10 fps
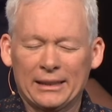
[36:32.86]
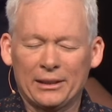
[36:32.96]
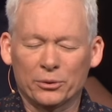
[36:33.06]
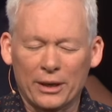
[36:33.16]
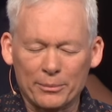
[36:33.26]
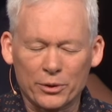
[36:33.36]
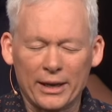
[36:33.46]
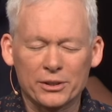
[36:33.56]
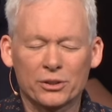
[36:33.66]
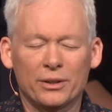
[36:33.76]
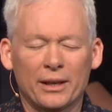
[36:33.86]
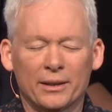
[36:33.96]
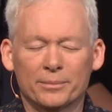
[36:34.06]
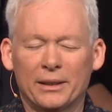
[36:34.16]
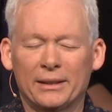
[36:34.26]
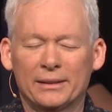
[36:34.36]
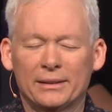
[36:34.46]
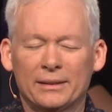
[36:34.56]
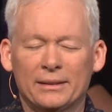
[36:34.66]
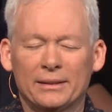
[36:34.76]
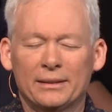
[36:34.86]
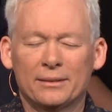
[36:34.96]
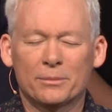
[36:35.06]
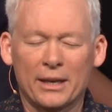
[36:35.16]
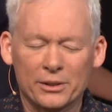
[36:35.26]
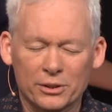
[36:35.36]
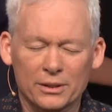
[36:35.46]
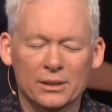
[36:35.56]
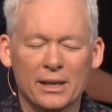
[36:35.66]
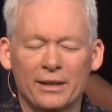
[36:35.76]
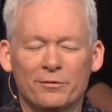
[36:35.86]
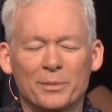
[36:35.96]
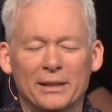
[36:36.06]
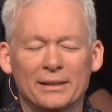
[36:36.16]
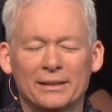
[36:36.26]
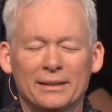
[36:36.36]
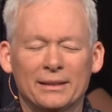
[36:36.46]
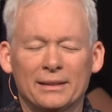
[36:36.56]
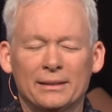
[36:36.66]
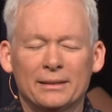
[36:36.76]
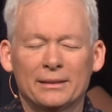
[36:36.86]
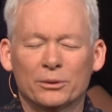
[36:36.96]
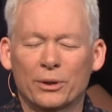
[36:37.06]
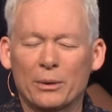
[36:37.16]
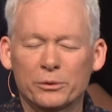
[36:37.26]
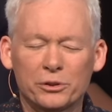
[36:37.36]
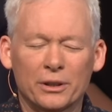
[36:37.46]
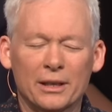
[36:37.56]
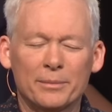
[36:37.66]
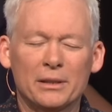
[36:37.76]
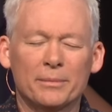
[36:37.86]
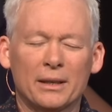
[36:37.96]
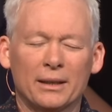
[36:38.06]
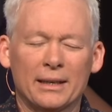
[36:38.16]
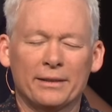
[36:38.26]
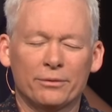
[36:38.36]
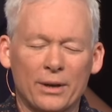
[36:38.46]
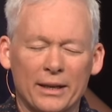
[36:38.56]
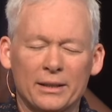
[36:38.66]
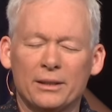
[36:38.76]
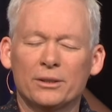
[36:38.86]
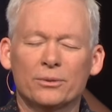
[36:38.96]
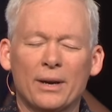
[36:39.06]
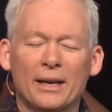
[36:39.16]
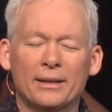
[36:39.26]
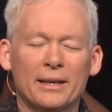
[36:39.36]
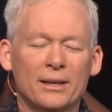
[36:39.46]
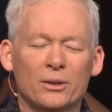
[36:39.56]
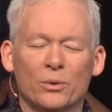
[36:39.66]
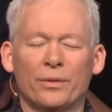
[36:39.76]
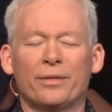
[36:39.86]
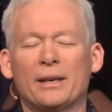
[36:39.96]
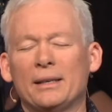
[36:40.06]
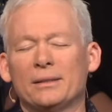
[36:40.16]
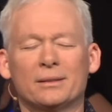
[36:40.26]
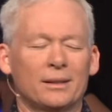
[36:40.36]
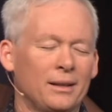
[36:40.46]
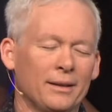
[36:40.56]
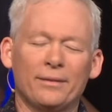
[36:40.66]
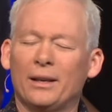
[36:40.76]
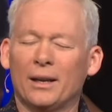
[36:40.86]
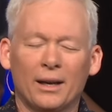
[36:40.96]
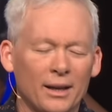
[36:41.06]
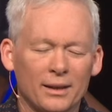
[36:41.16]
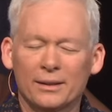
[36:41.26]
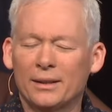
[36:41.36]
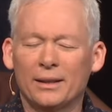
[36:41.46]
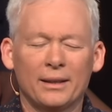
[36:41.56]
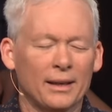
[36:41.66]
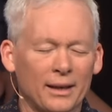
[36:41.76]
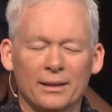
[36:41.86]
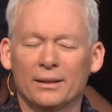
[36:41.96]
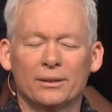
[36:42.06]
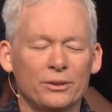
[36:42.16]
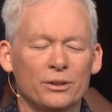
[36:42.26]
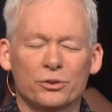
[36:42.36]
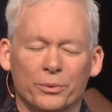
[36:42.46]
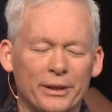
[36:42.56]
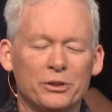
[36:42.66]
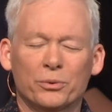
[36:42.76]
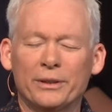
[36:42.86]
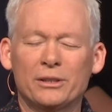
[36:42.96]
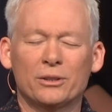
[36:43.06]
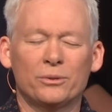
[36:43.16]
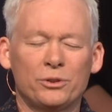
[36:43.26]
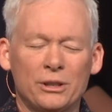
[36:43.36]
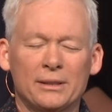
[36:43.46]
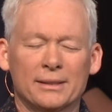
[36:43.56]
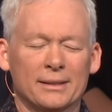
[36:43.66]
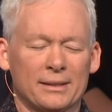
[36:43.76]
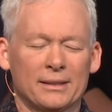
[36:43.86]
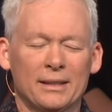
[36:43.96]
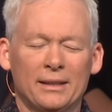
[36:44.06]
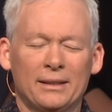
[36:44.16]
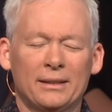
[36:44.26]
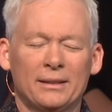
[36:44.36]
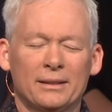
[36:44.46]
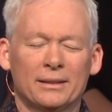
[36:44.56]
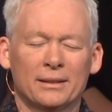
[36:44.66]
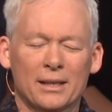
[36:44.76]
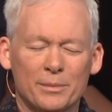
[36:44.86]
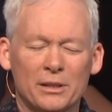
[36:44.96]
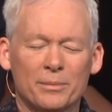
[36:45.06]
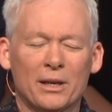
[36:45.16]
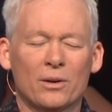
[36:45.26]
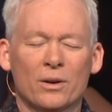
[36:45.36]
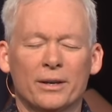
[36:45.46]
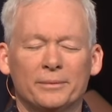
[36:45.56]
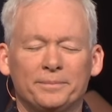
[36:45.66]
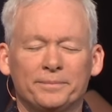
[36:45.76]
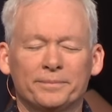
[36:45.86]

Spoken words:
And Lord, I'm gonna ask you to help me. I'm gonna ask you to save me. Lord, I want you to come into my life right here, right now on Thanksgiving, holiday, hallelujah, 2022. Jesus, come into my heart.